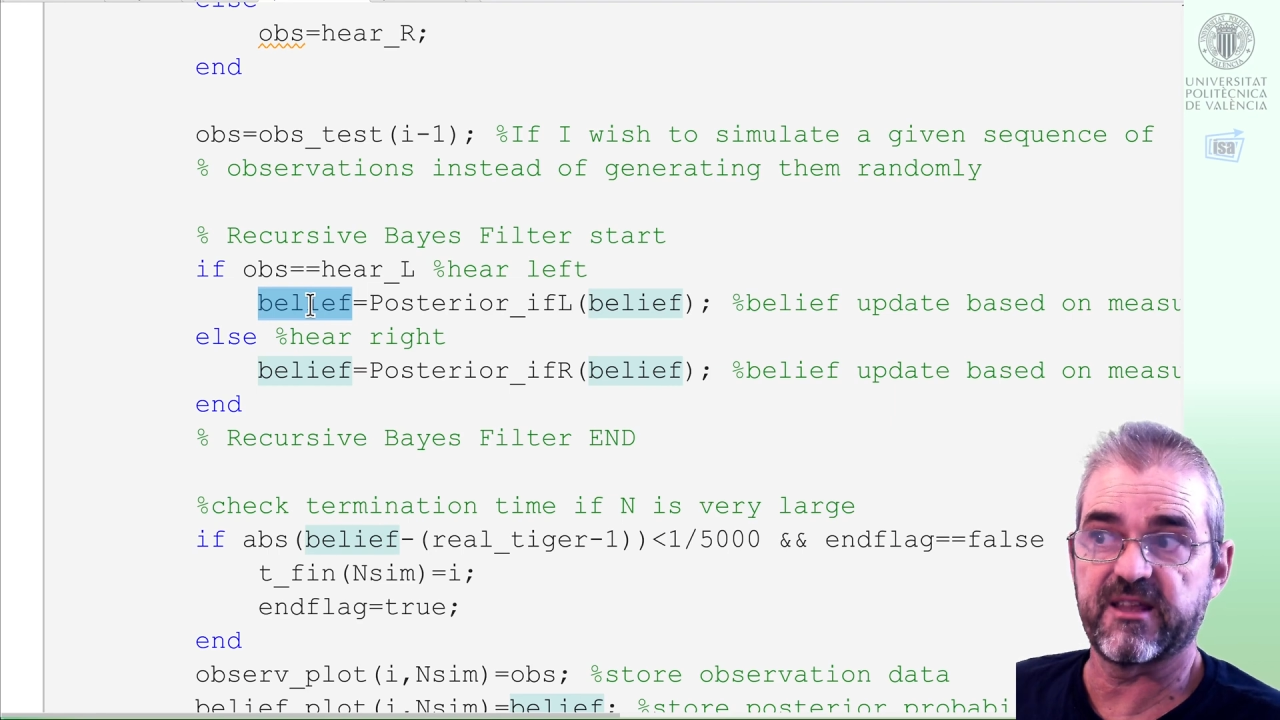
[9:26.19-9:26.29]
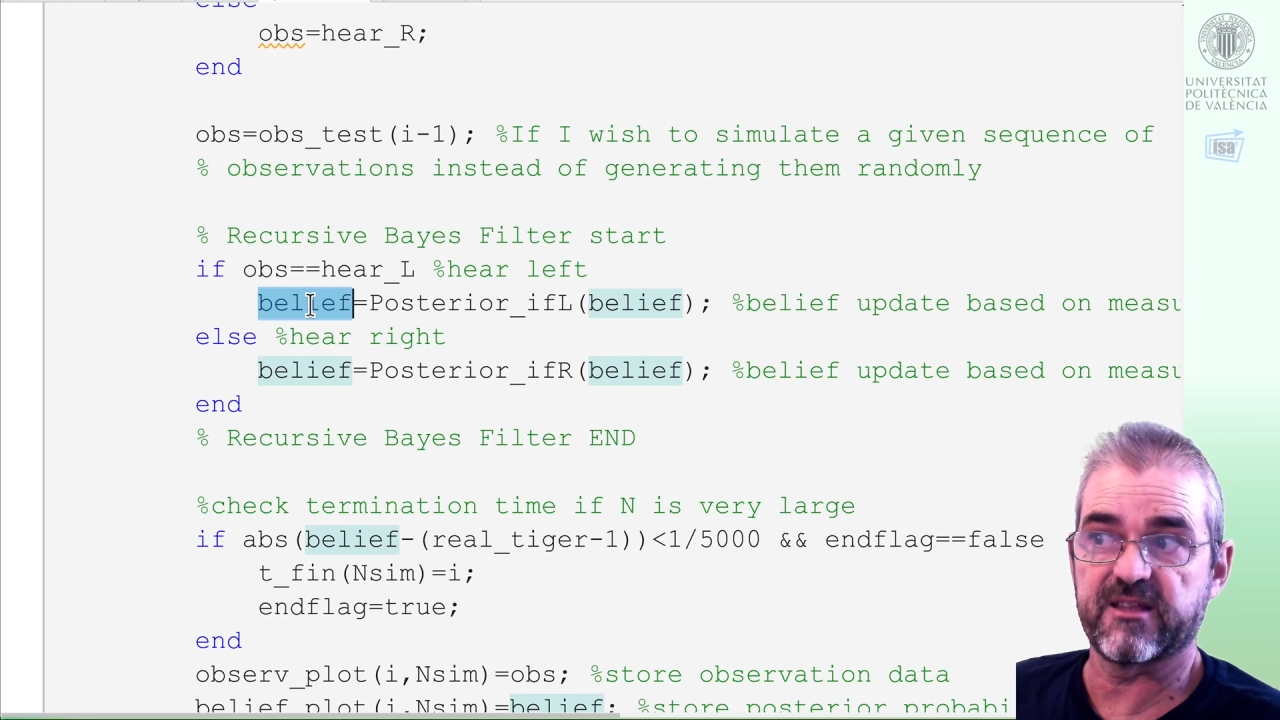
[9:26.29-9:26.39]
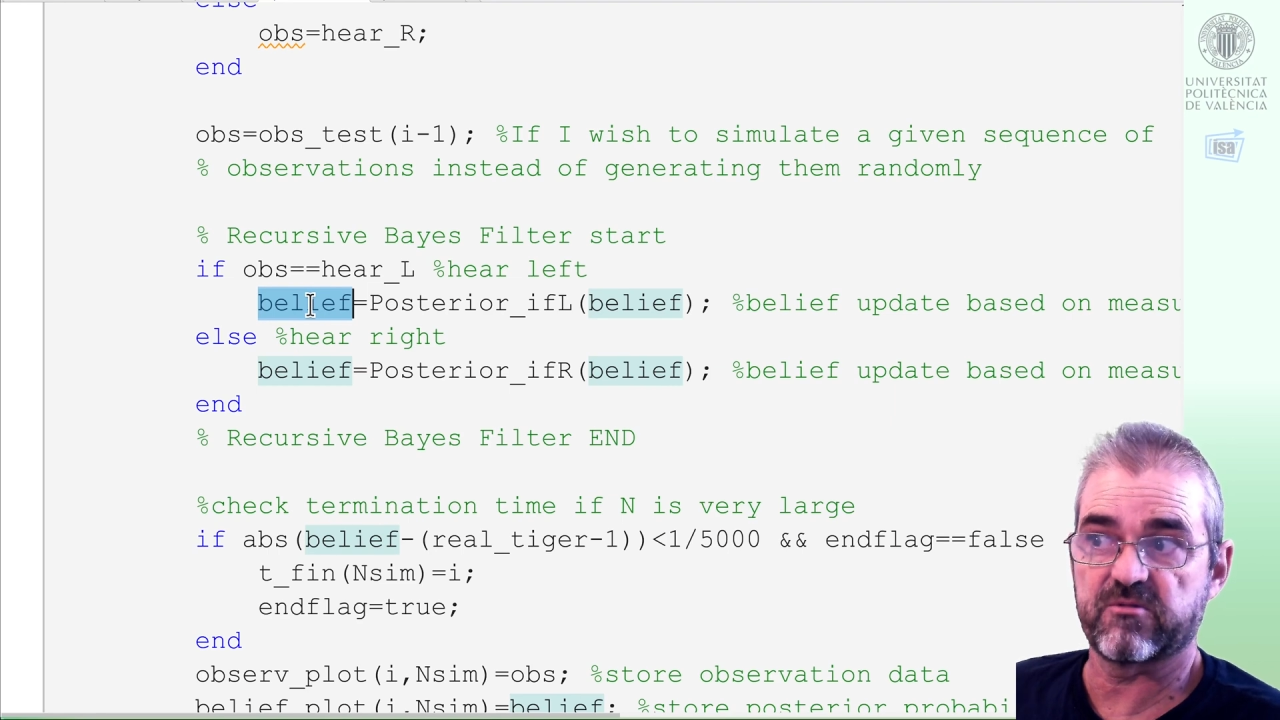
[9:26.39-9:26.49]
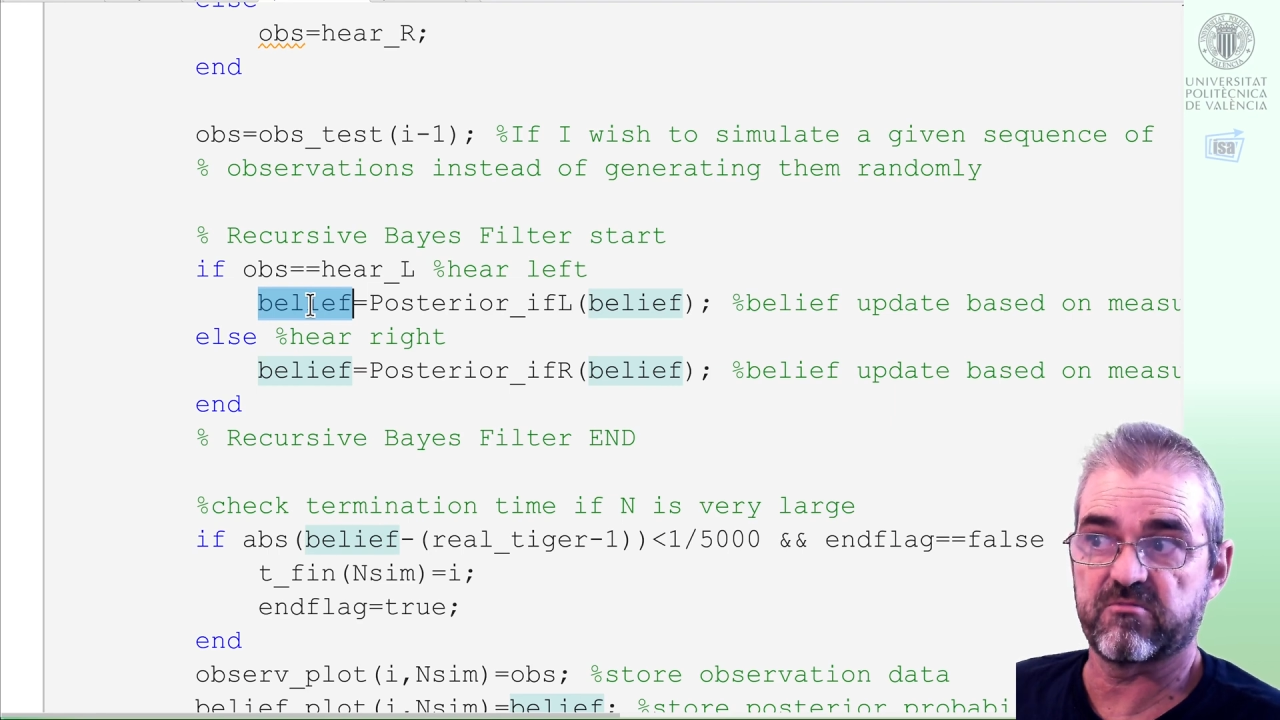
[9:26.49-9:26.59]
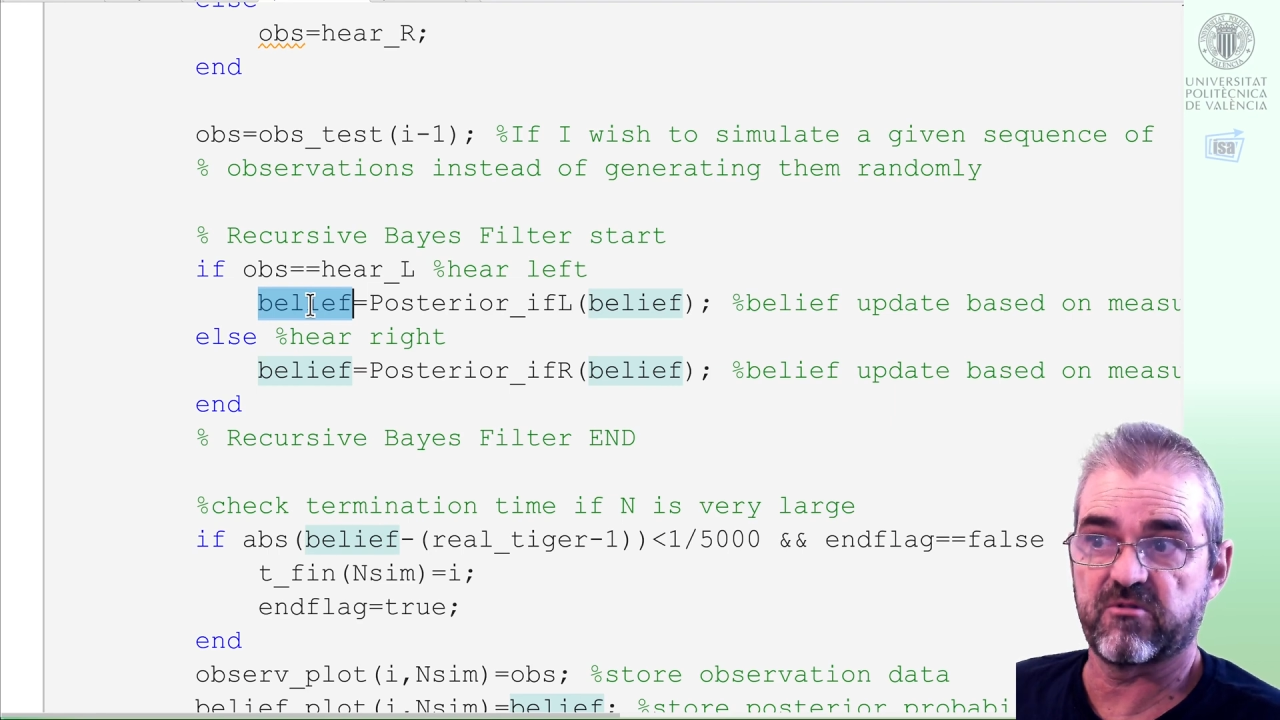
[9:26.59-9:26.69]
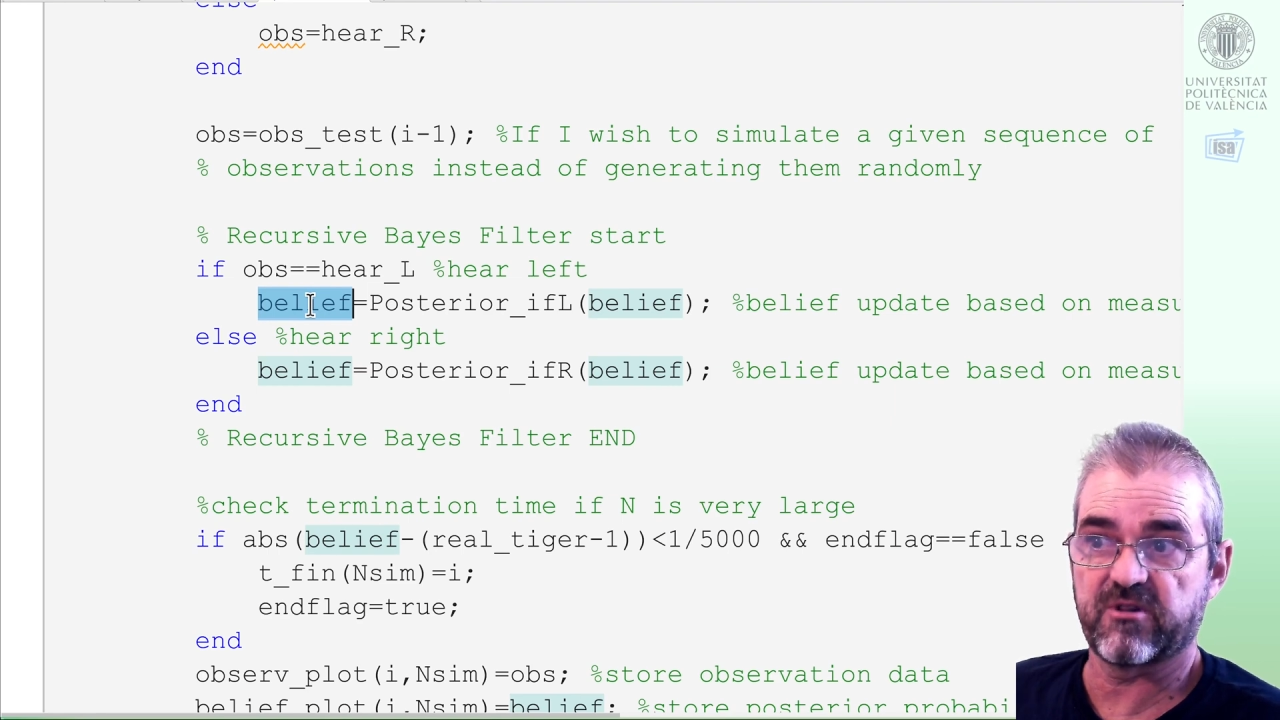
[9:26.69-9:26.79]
that,